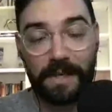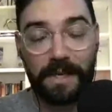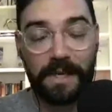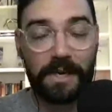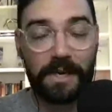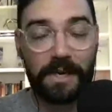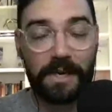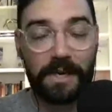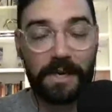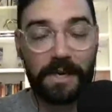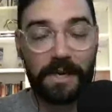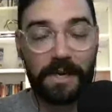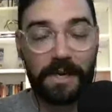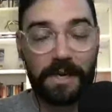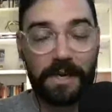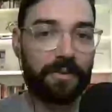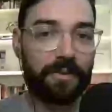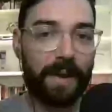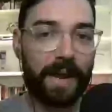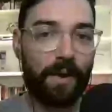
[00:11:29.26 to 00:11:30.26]
All right, we're going to
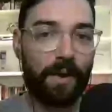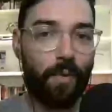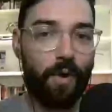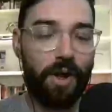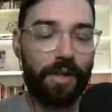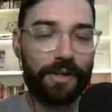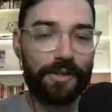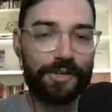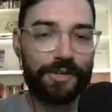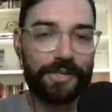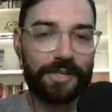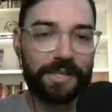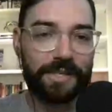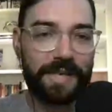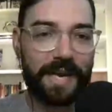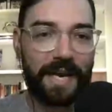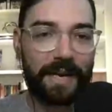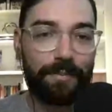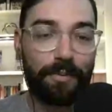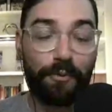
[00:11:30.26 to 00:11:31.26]
get to Mike Wahle in just a second.